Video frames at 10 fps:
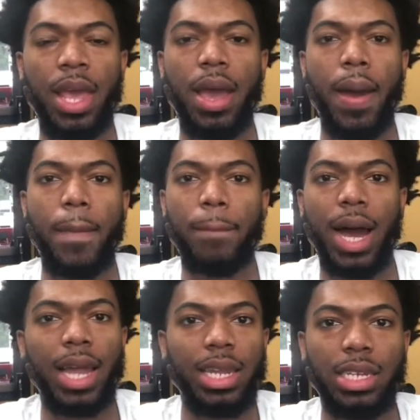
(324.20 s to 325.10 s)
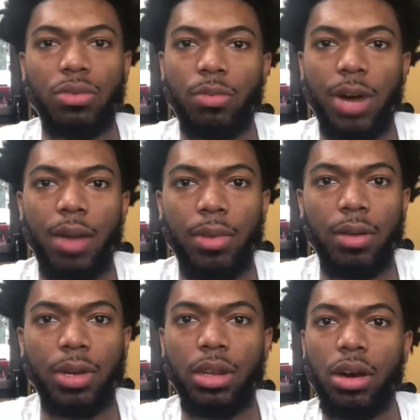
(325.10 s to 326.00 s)
my listing will pop up
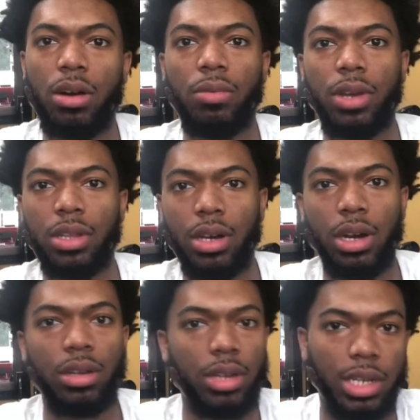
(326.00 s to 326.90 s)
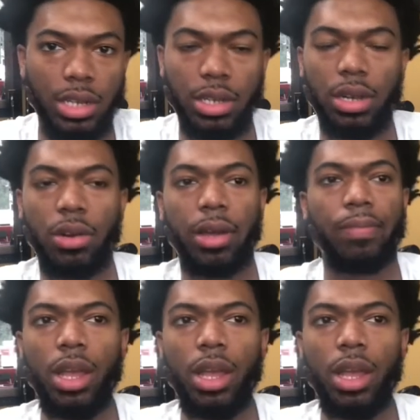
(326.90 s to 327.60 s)
along with other listings, okay?